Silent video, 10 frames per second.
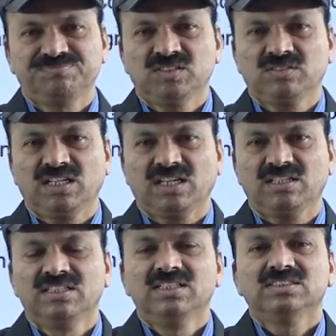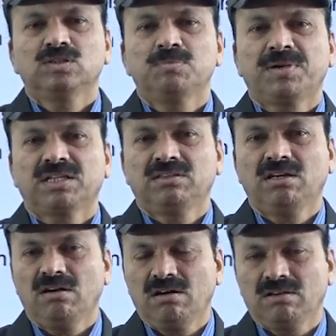Okay. So
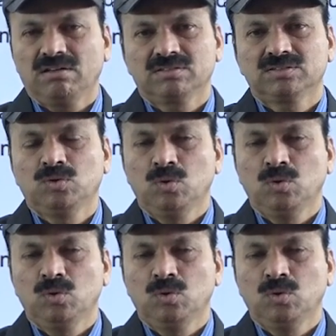Pardhan,